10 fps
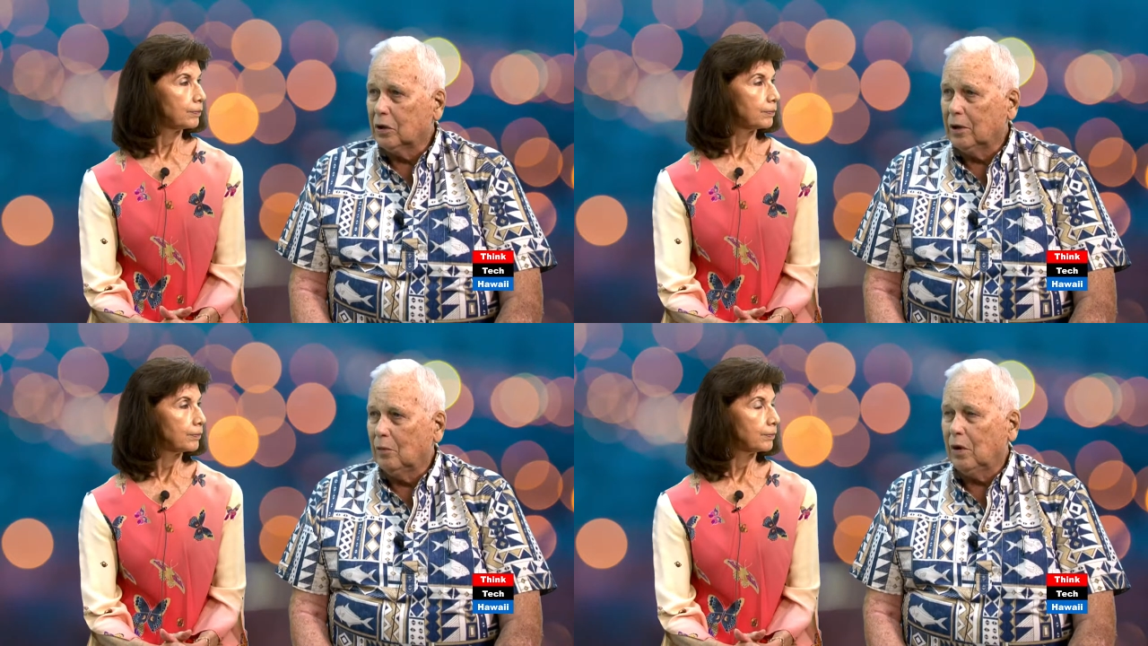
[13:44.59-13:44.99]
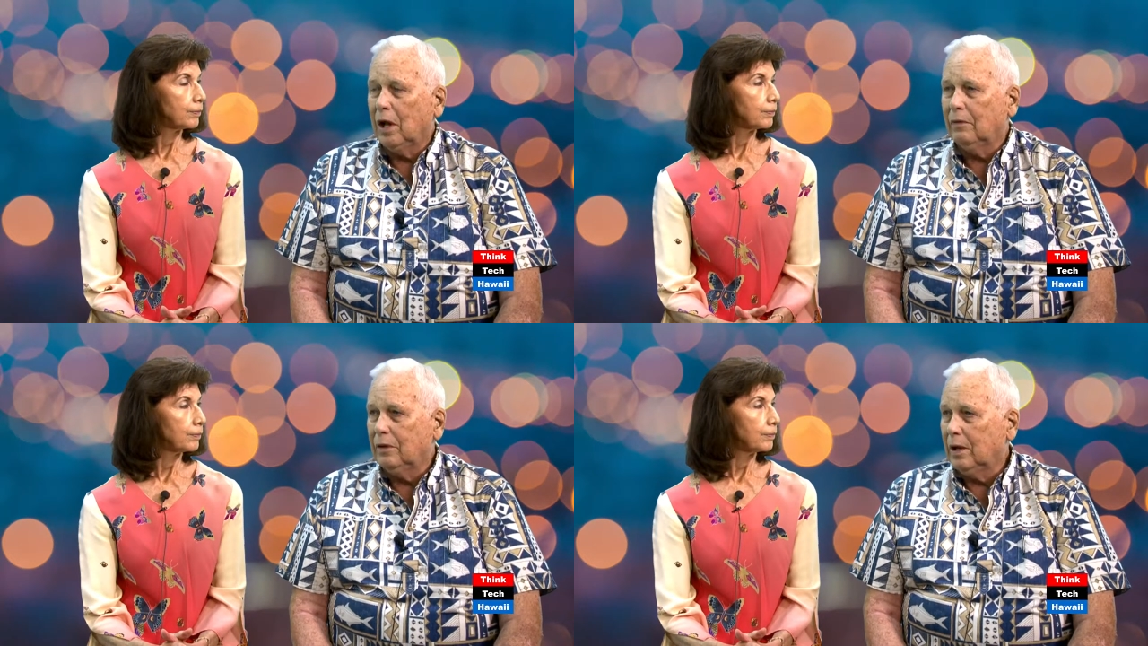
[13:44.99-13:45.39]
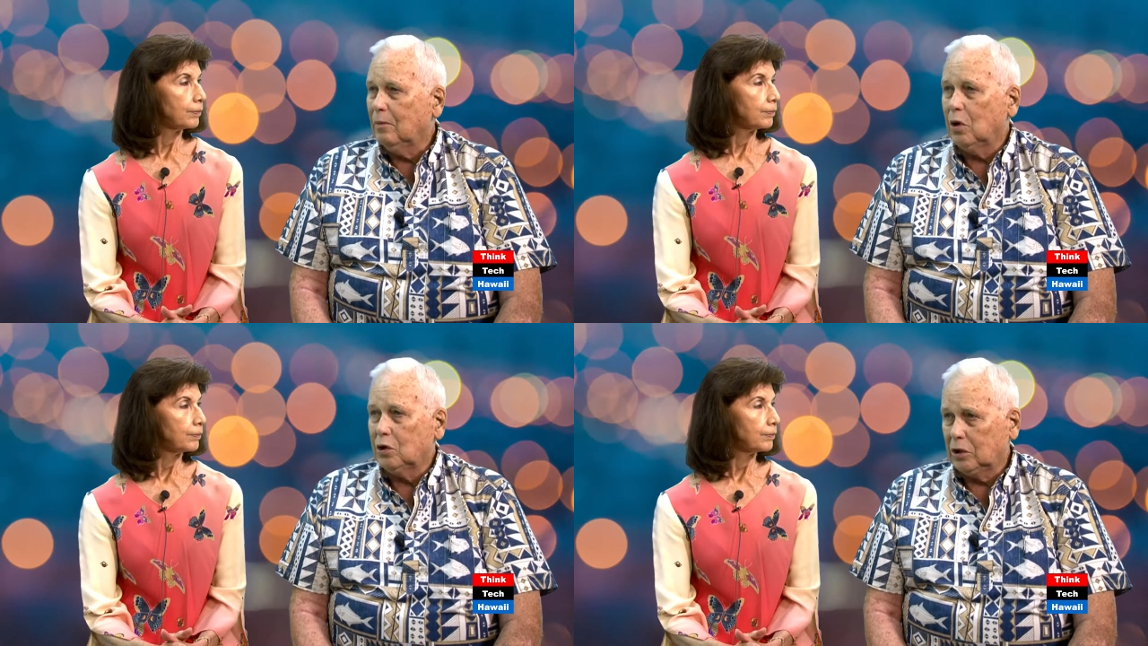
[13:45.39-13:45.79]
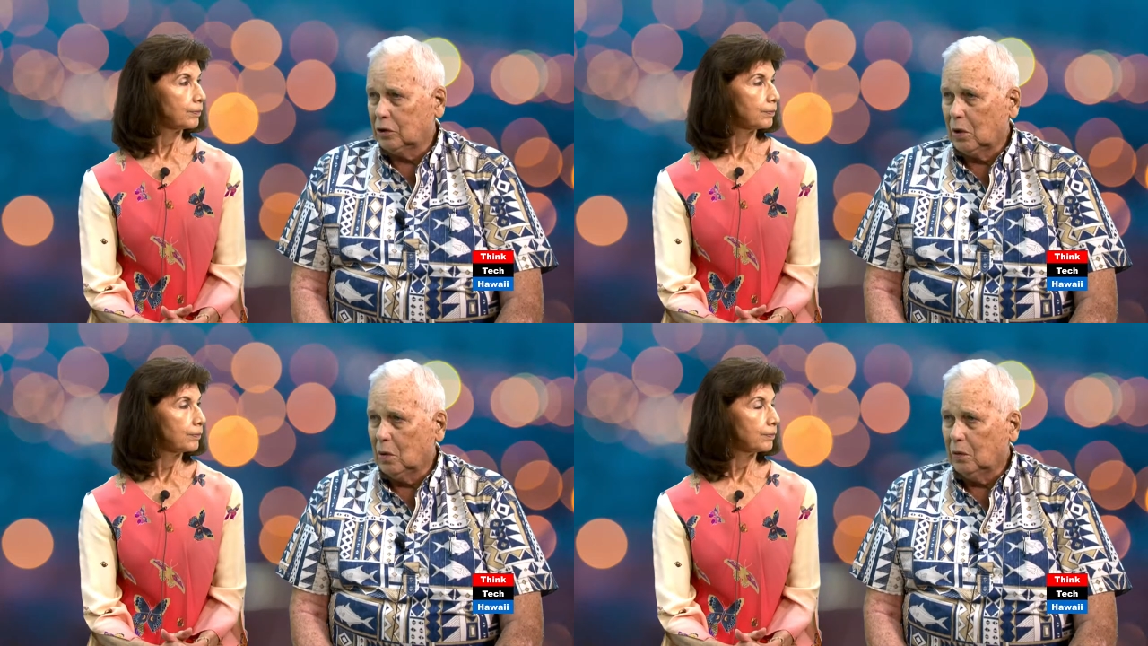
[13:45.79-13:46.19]
Speaker 1: and then we have the emerging
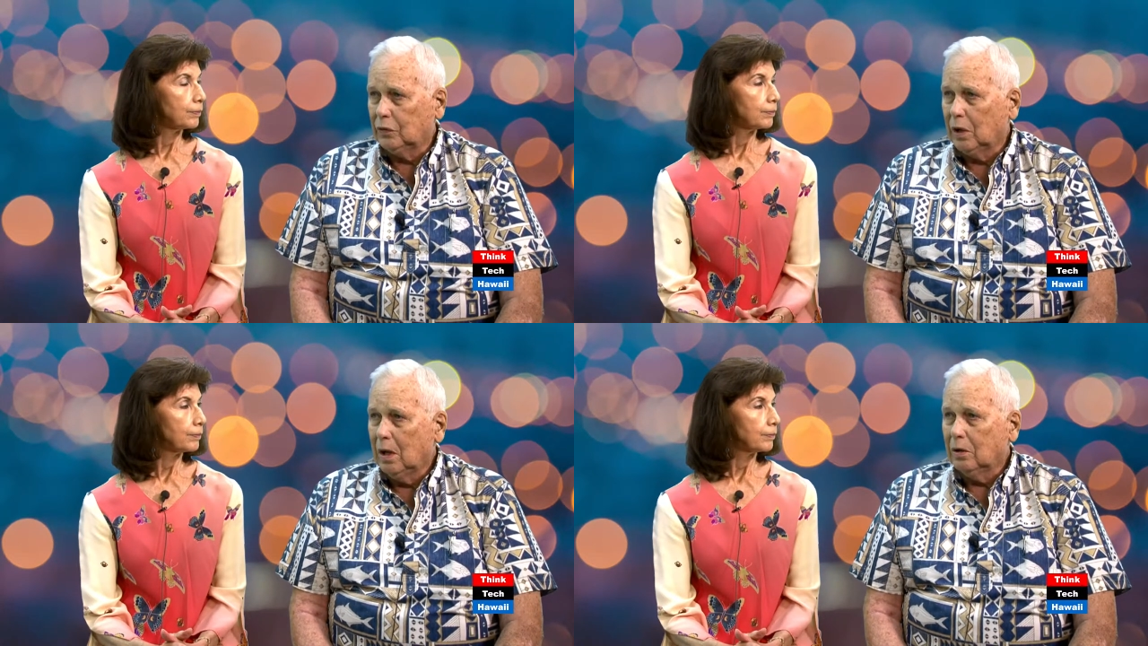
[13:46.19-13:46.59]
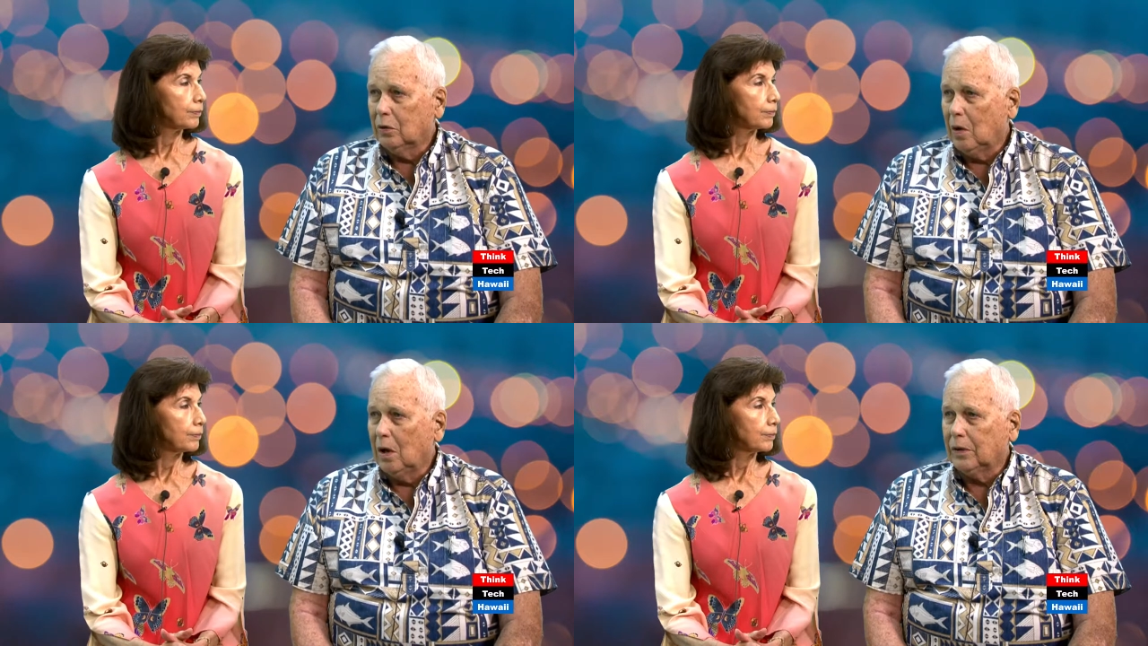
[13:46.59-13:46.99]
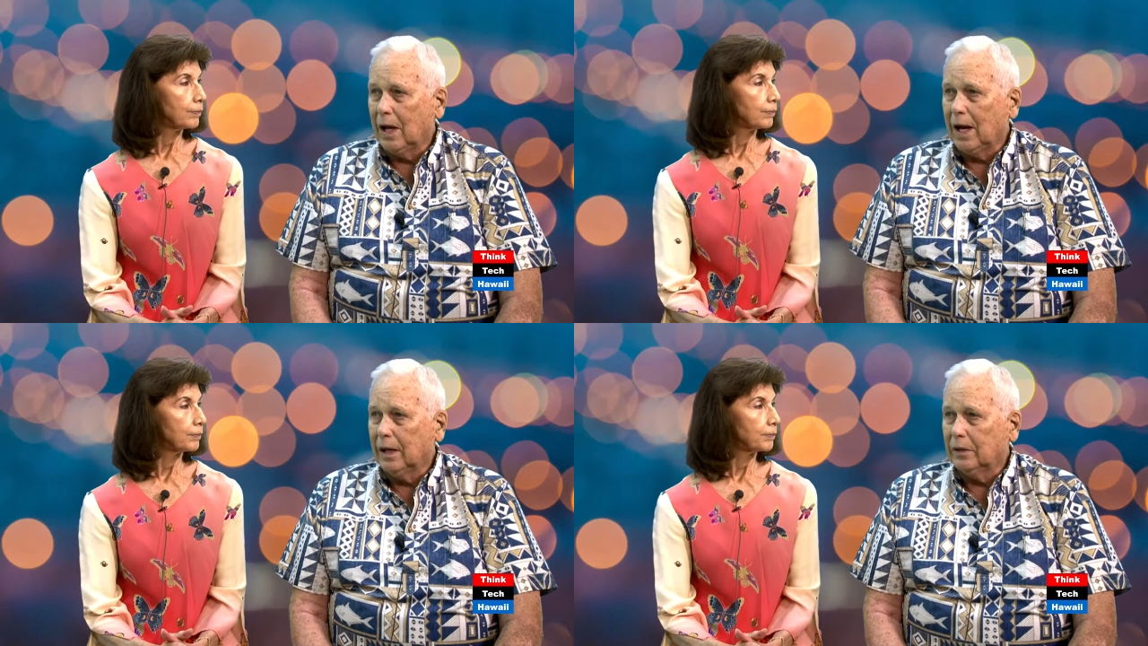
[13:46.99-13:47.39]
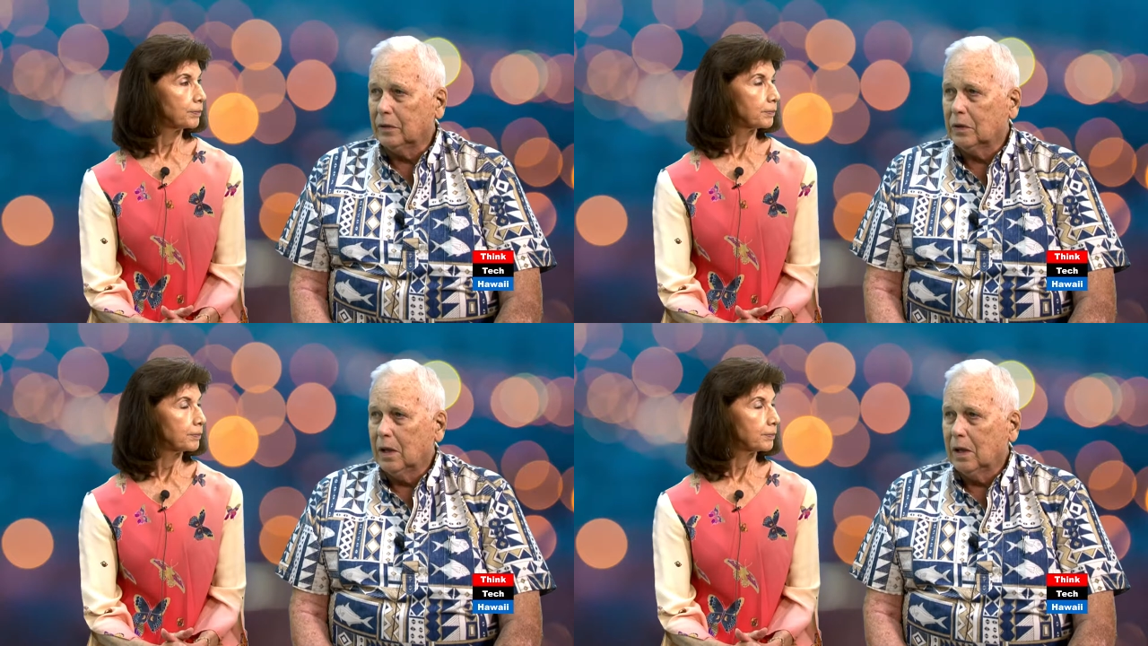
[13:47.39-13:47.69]
schools throughout the island.